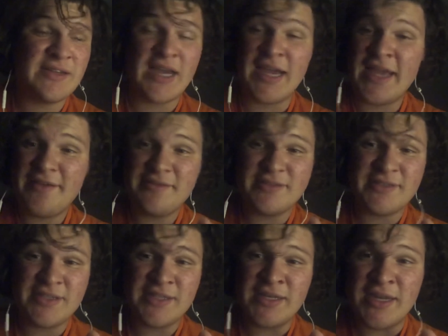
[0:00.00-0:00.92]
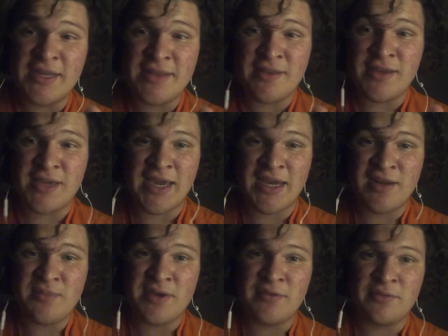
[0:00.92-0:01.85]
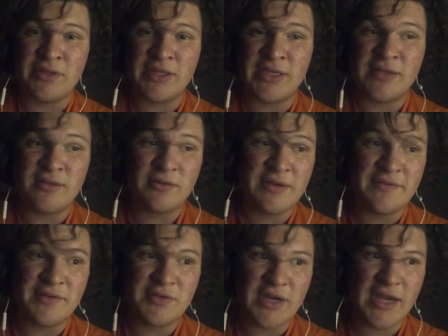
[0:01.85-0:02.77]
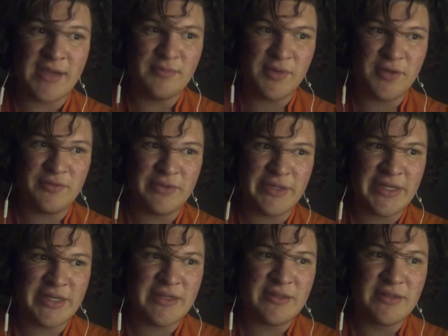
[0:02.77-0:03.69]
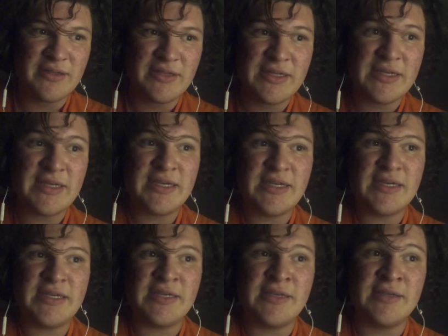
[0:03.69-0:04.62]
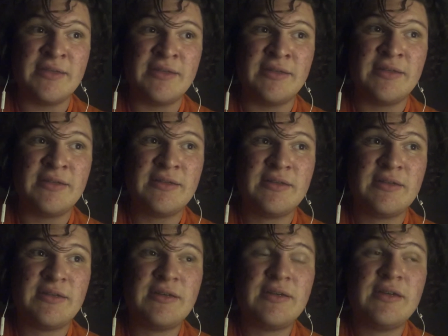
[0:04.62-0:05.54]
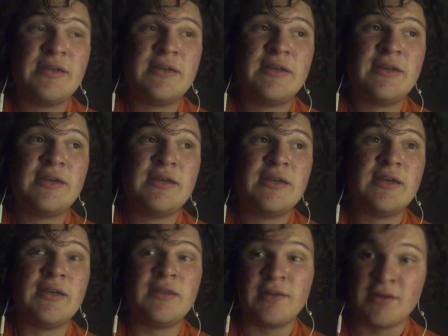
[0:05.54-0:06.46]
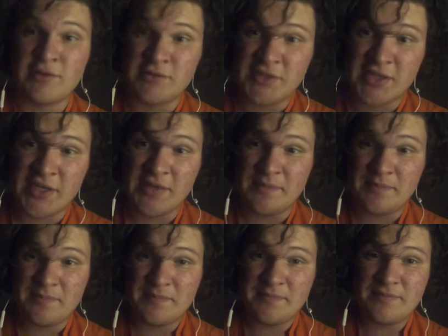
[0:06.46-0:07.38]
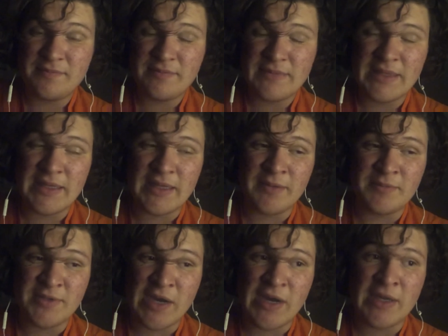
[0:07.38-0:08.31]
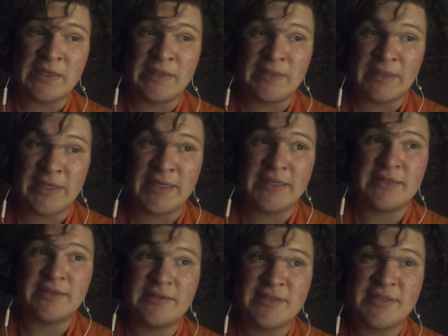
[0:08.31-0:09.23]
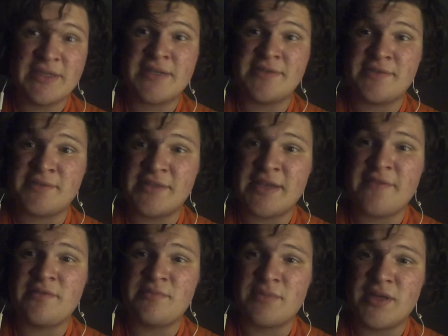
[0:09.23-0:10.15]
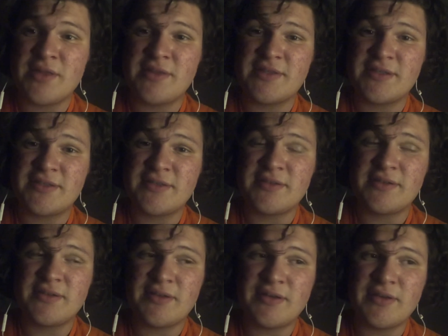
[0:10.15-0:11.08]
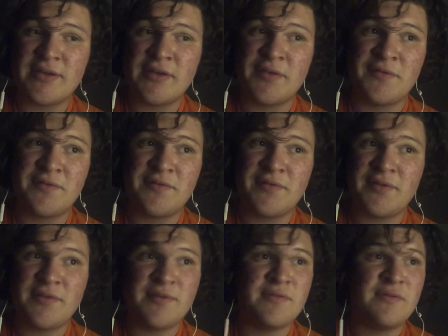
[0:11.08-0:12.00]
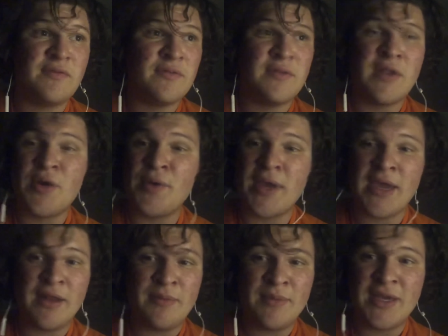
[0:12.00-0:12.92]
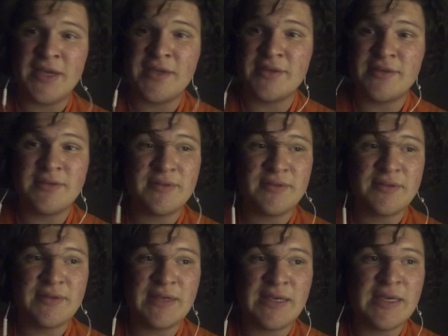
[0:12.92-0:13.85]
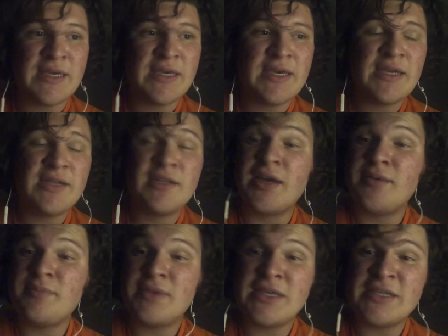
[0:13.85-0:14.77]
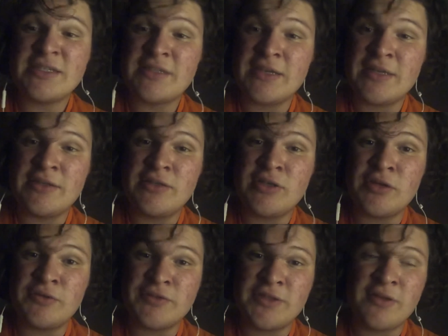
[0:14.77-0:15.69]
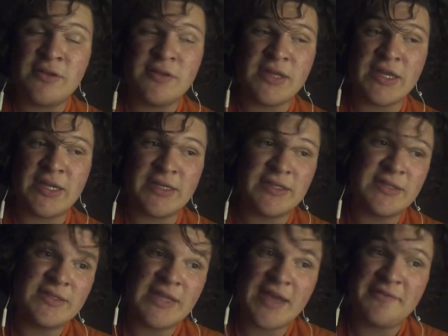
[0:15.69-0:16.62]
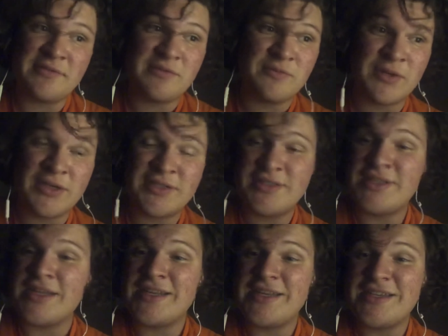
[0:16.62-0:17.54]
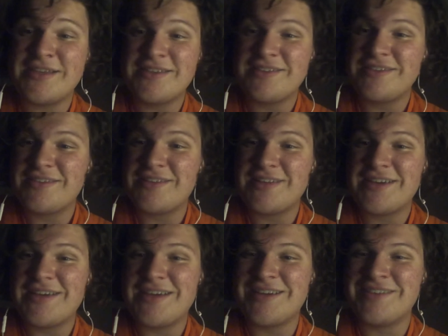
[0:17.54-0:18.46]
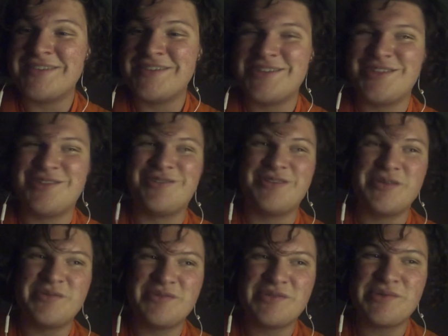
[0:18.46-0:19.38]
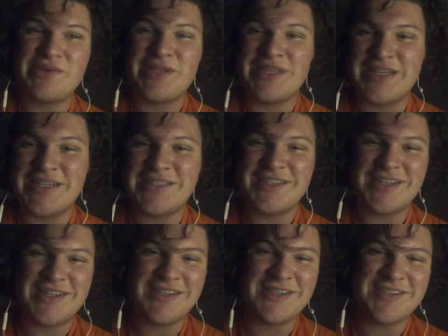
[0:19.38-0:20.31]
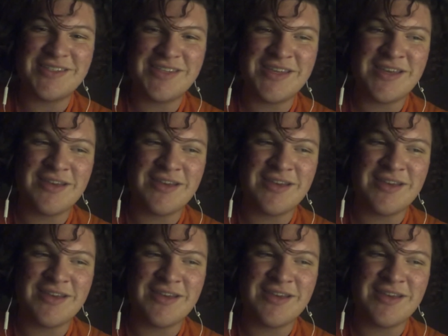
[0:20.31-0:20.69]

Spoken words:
I haven't seen anything anime related or even Dragon Ball related in a long time. I'm talking like 6 or 7 months of no anime. Not because I chose to do that, I just haven't watched any. And so it was really nice getting to see,